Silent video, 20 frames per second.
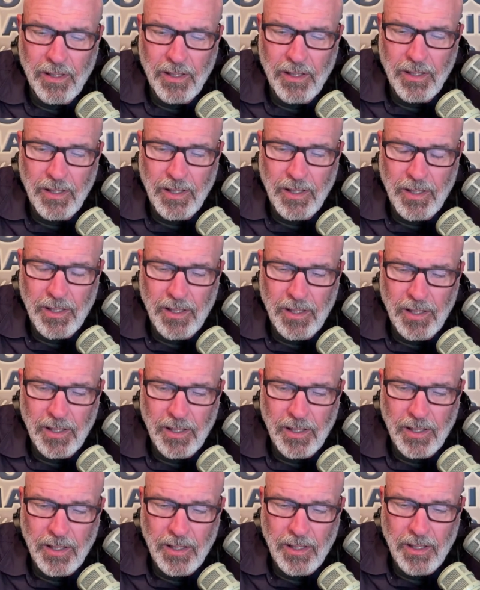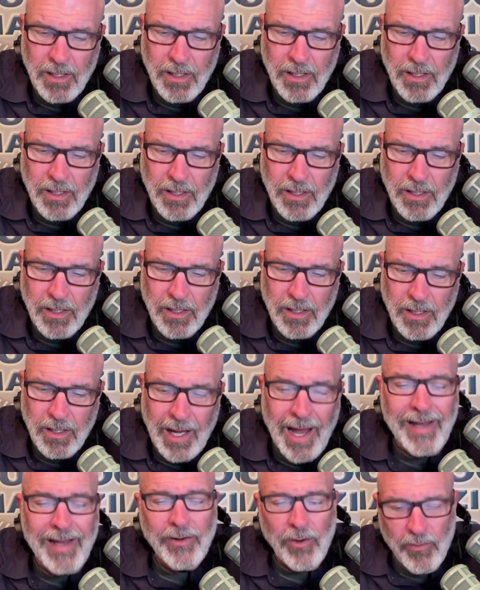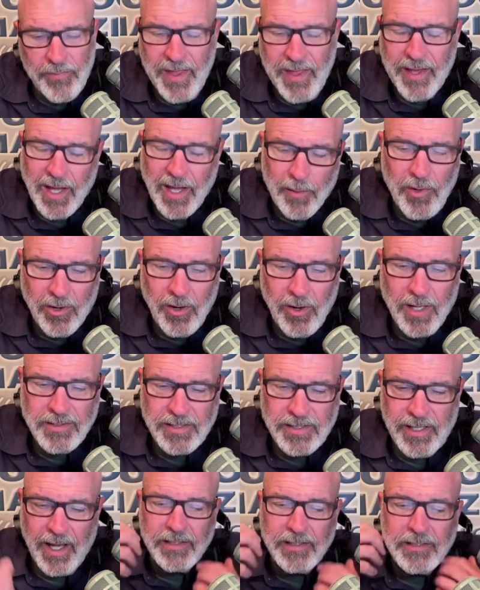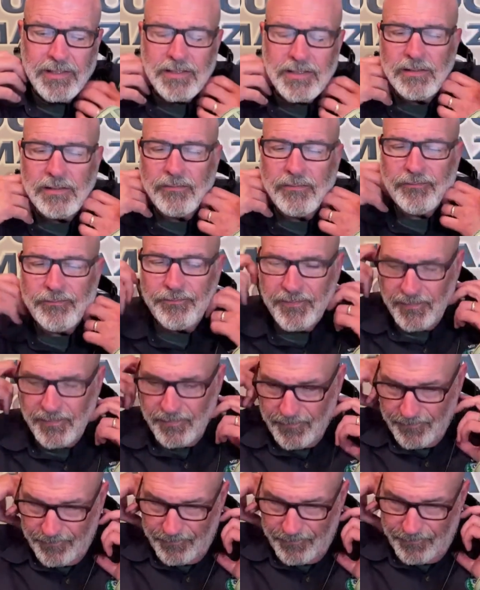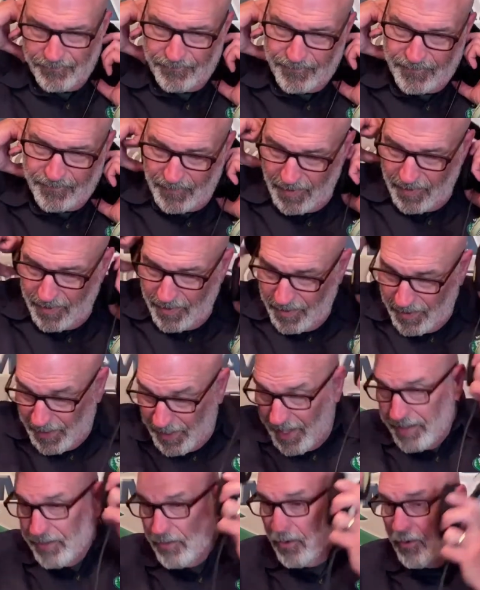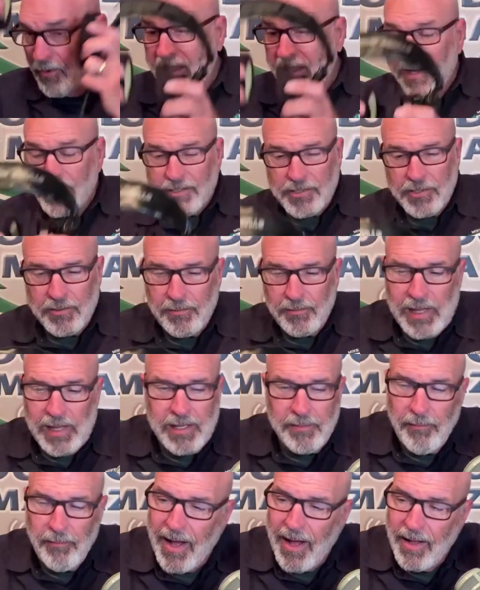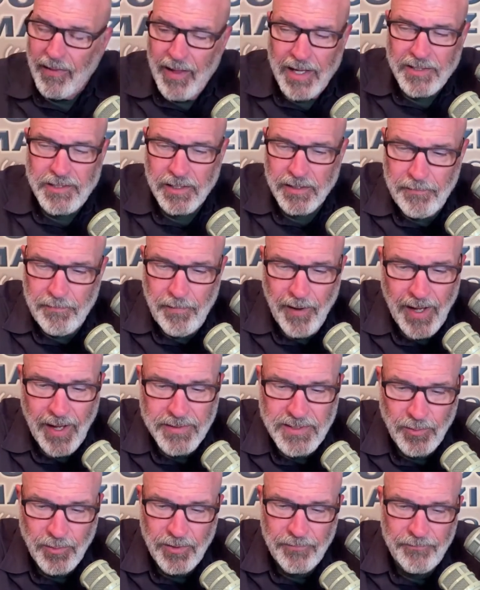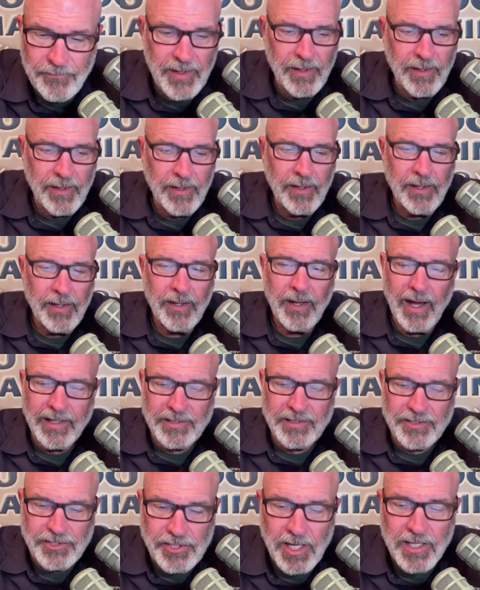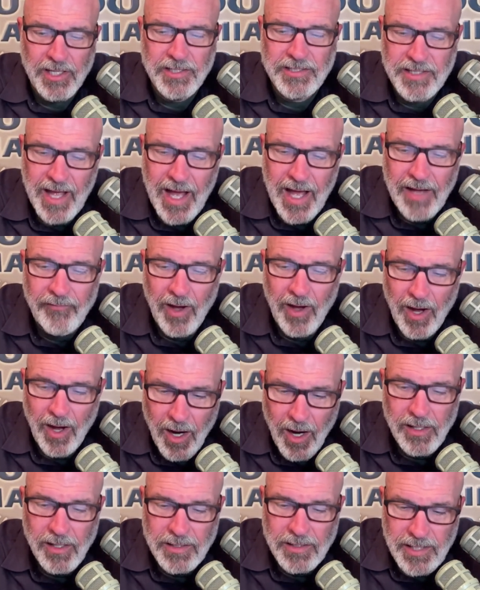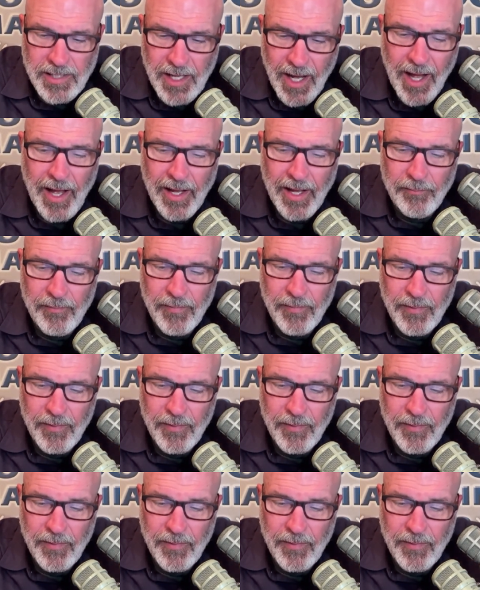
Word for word: Uh, I know they come across the ice. And I know that is certainly biologically possible. I just have a hard time